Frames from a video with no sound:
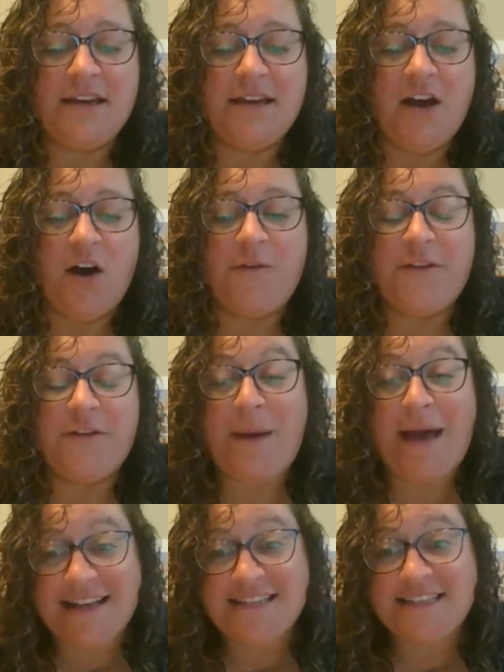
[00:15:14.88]
Over the
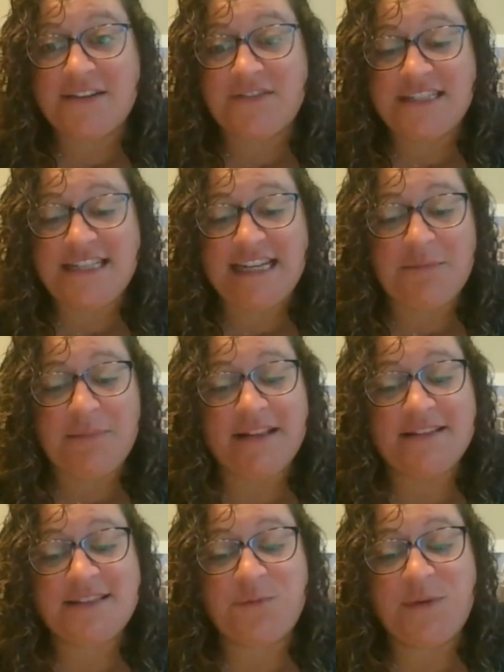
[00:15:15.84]
past 17
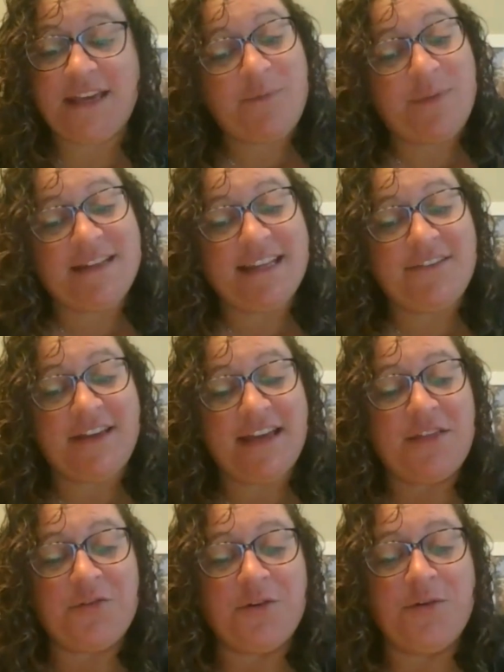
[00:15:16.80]
months, we have been
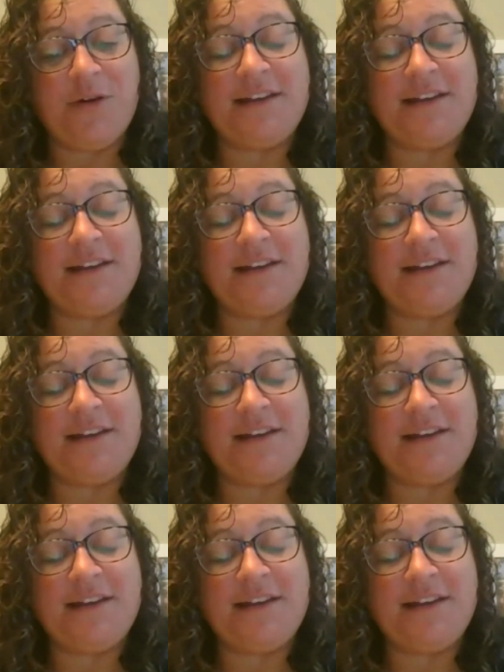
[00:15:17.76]
living through a